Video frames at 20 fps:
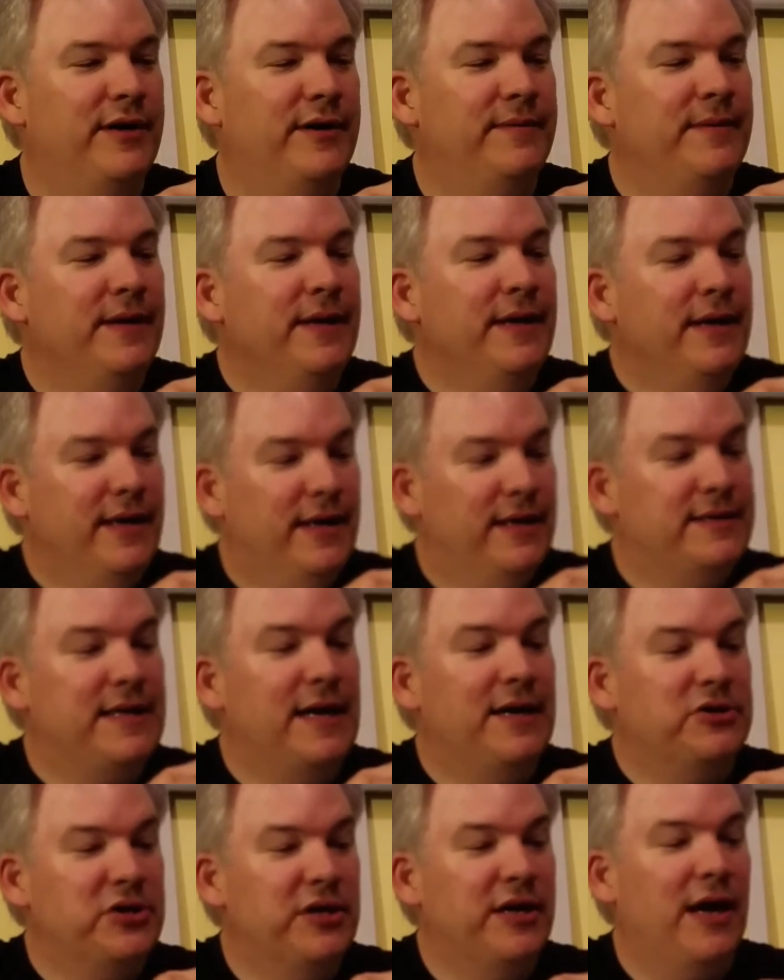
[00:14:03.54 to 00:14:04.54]
it. It's
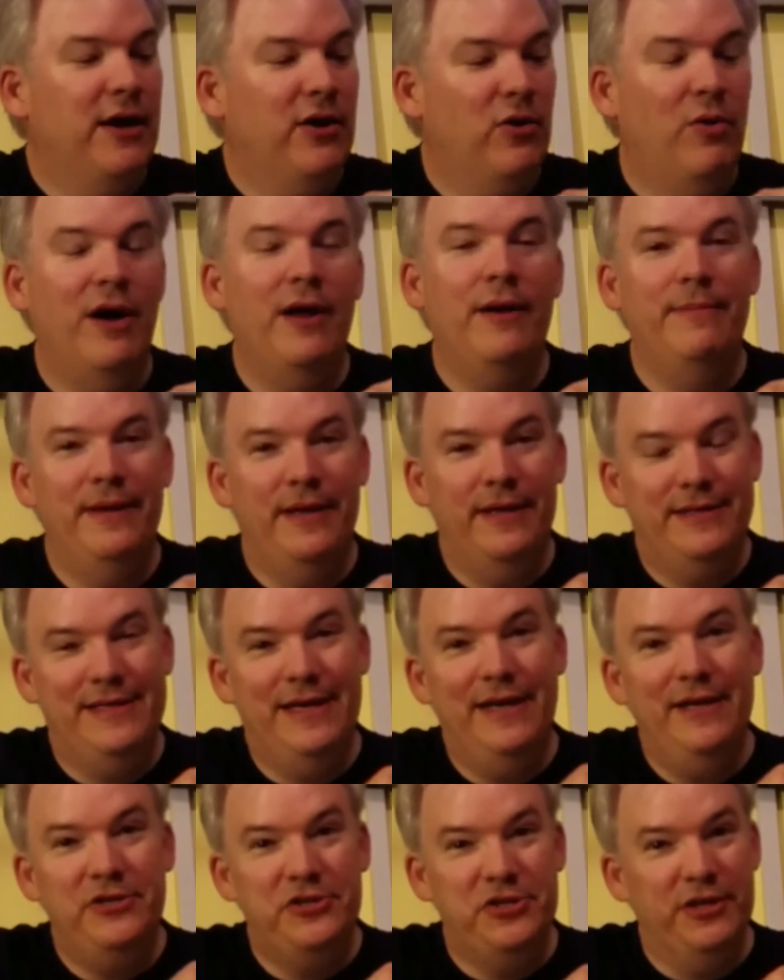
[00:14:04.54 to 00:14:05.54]
actually got quite a bit of
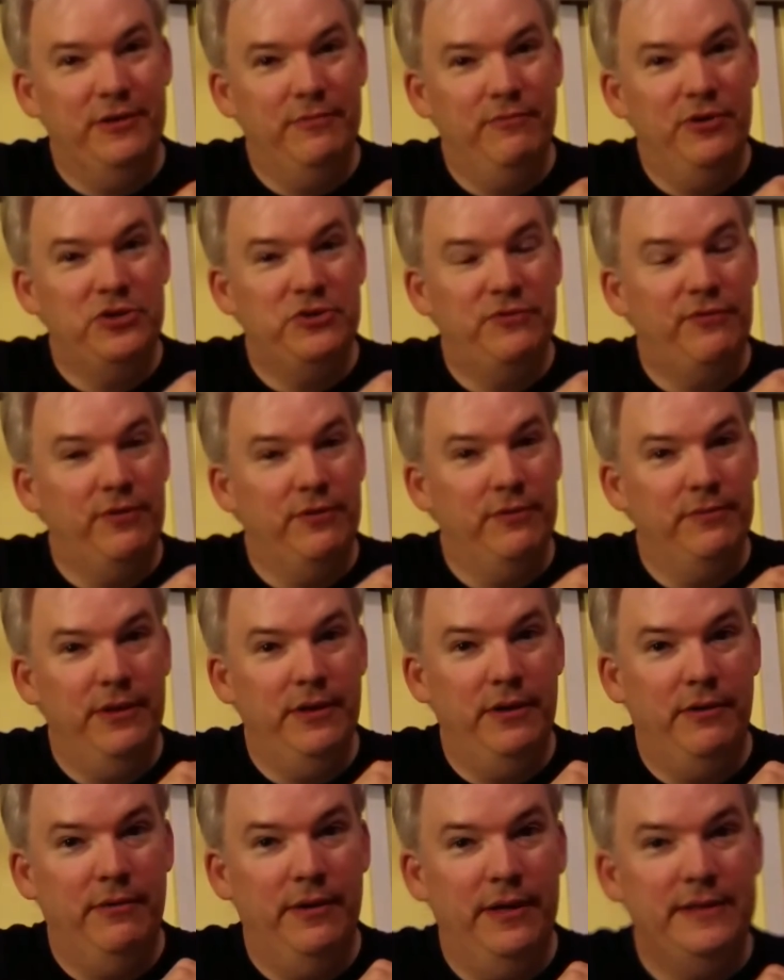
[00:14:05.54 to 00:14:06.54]
tension, which for
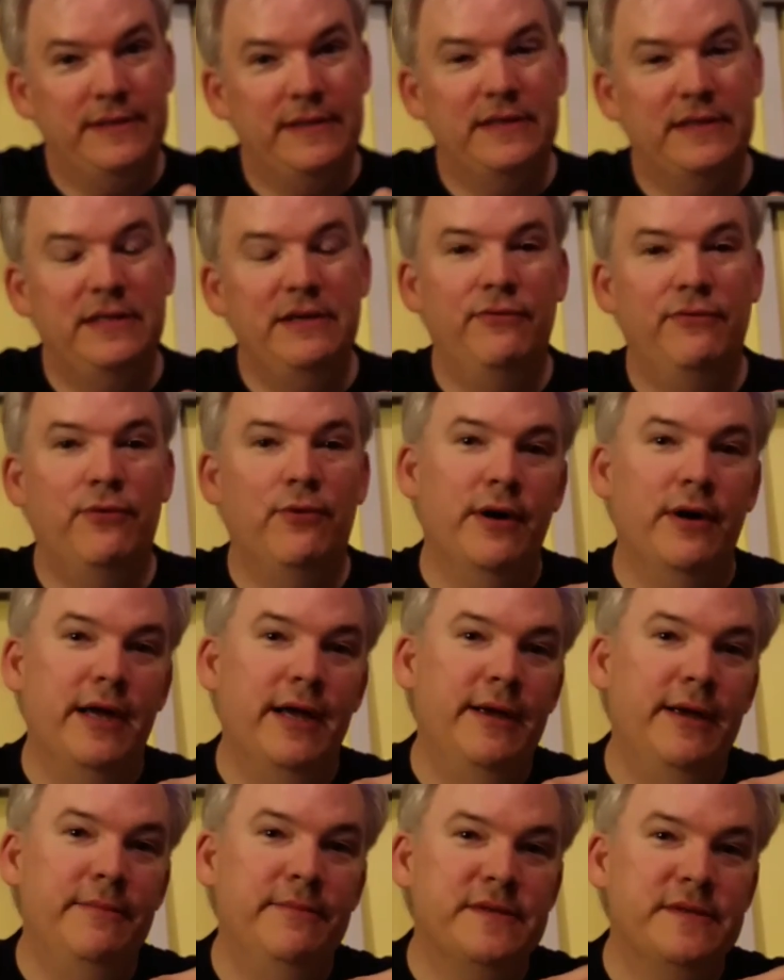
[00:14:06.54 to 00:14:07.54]
N64
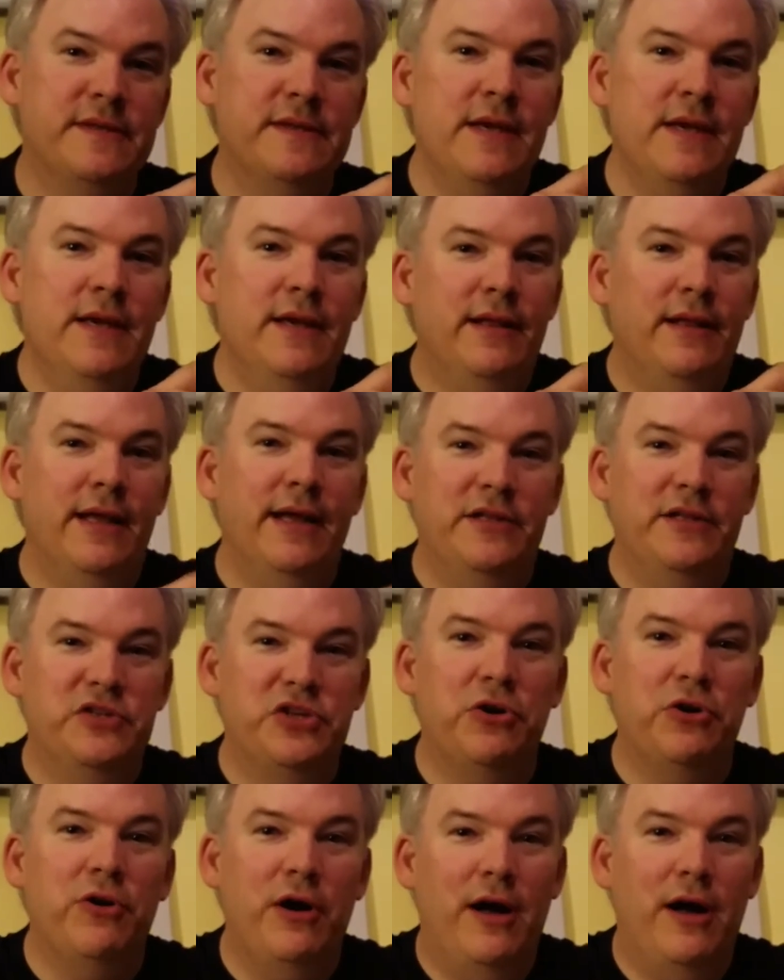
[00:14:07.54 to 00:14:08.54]
games like
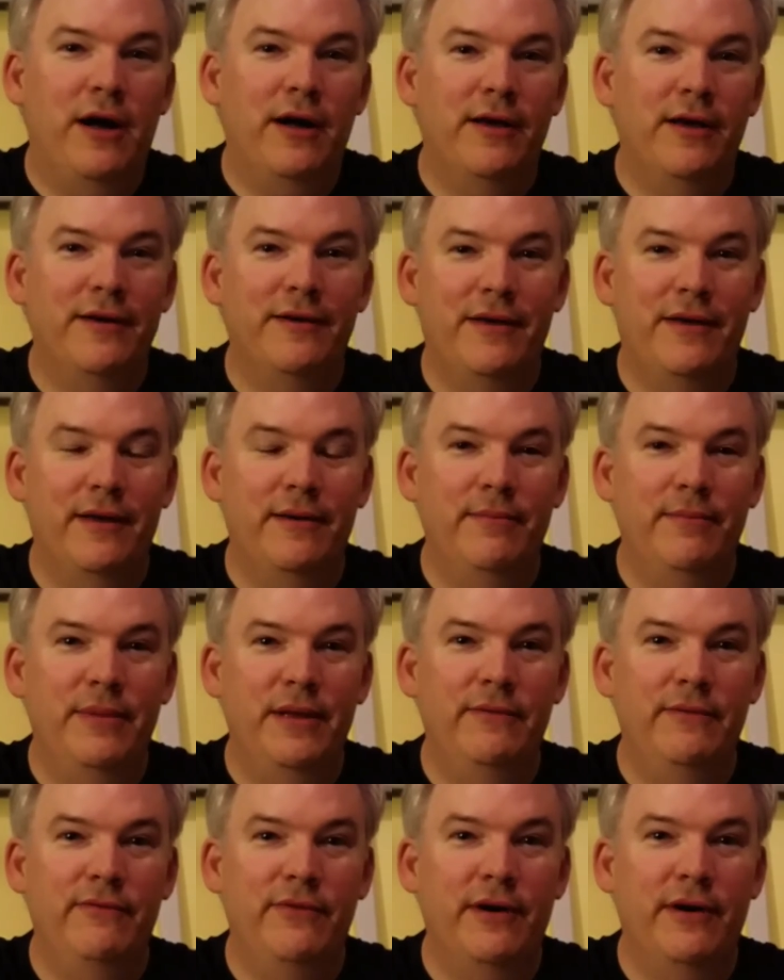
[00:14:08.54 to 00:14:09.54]
Turok can
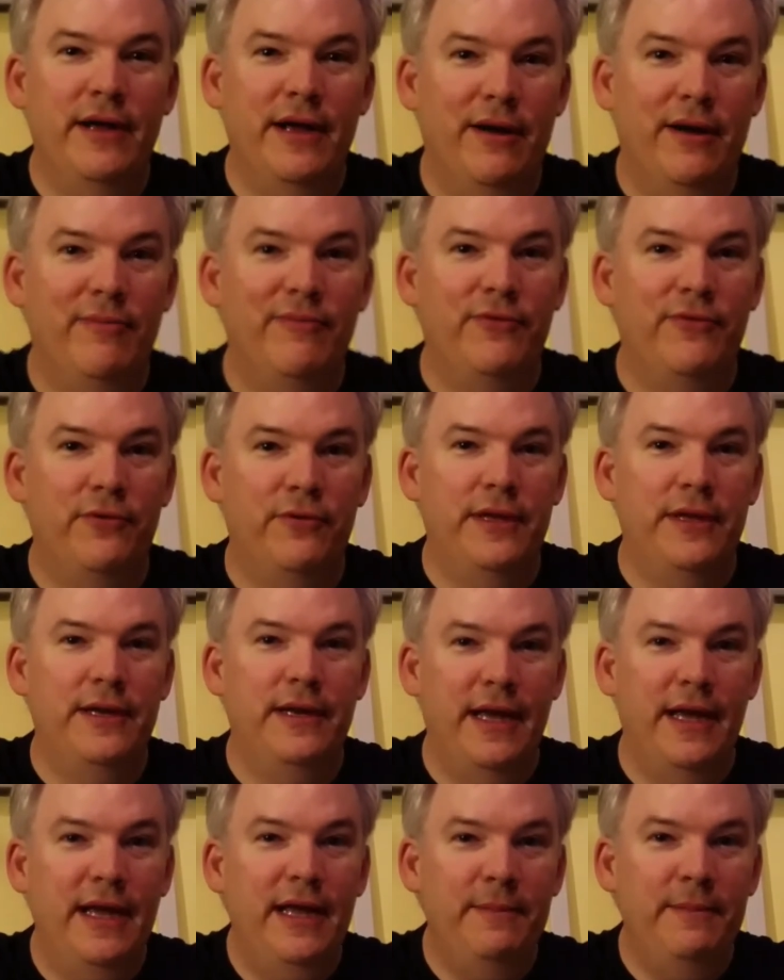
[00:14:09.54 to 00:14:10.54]
be very helpful
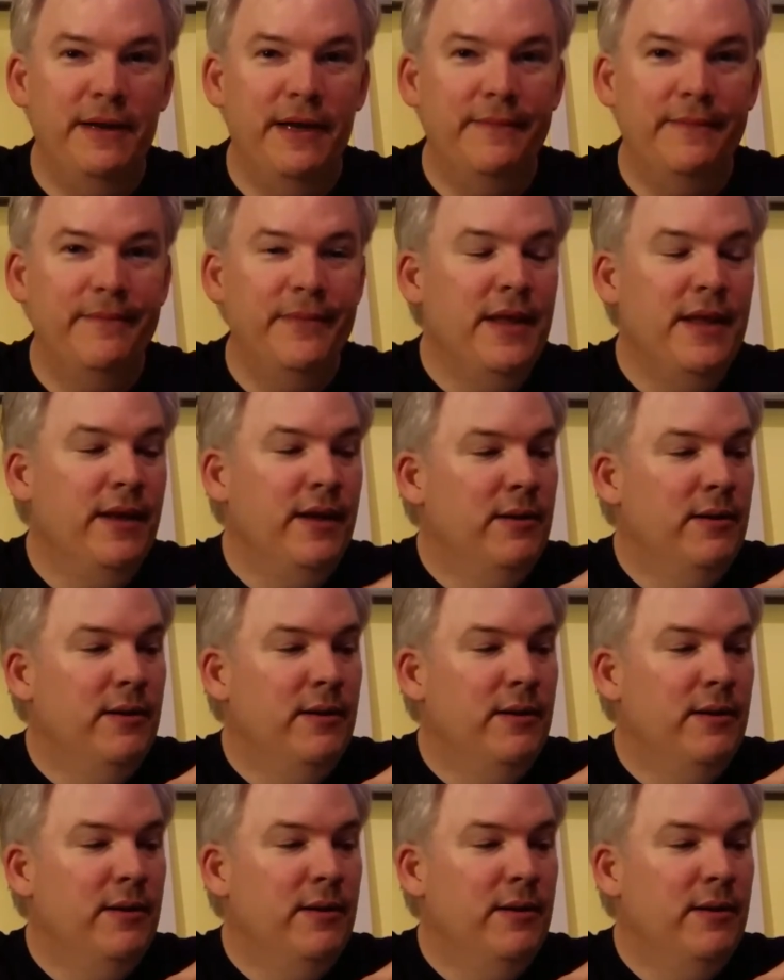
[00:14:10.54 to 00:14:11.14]
in aiming.